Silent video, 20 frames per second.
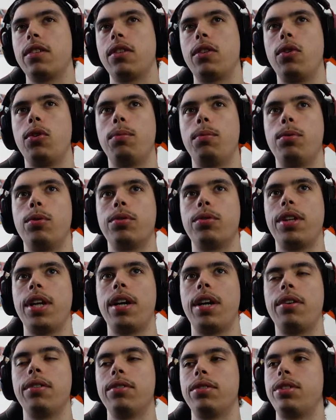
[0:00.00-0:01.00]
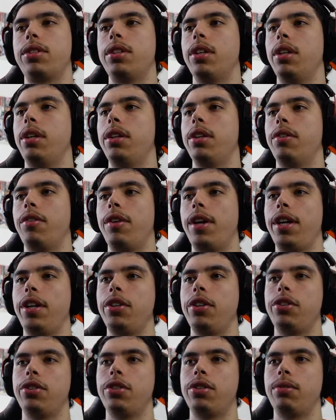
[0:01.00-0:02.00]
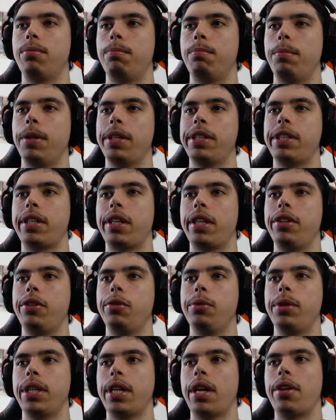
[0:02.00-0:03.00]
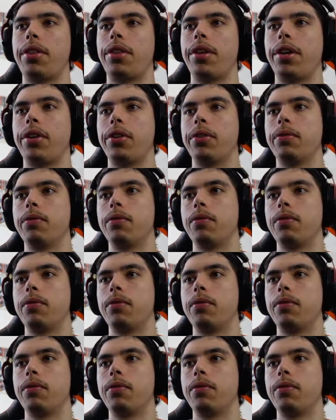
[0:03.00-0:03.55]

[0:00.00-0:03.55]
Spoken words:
Gold broke down, still in the range, basically doing nothing.